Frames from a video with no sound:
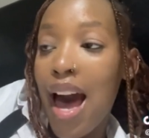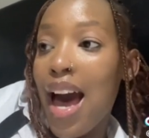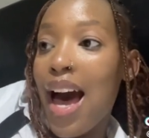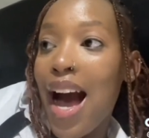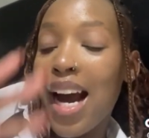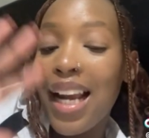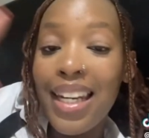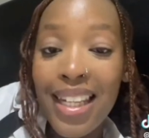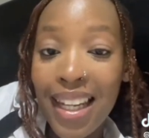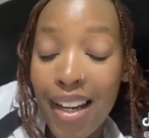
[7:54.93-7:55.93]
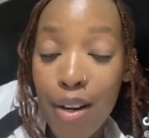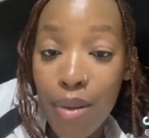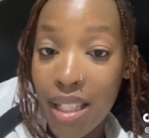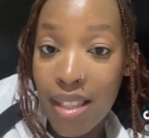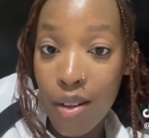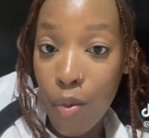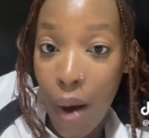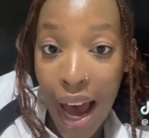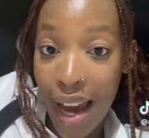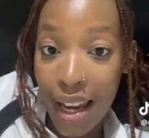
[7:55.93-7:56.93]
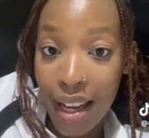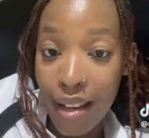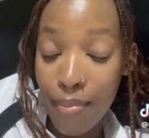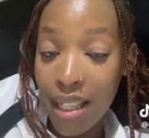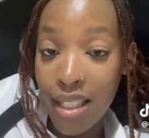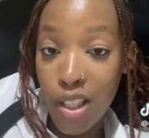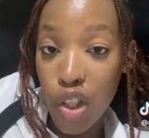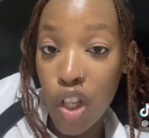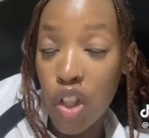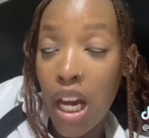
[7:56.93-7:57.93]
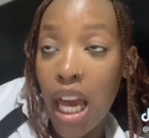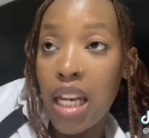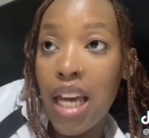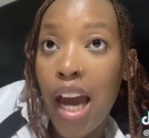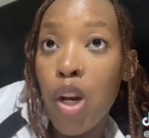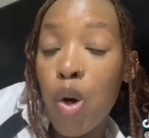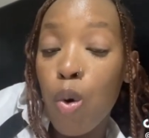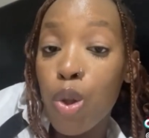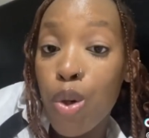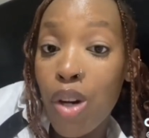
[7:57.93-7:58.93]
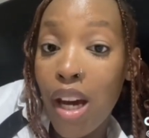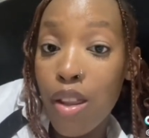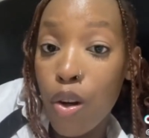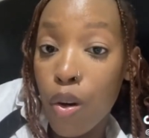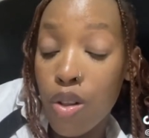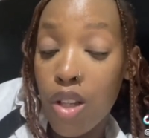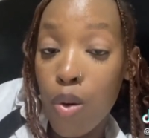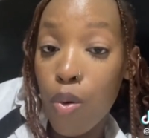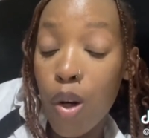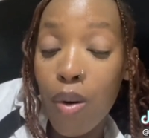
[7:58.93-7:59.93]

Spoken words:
I got no reason why Mandy's change. And I know 3 other girls that work with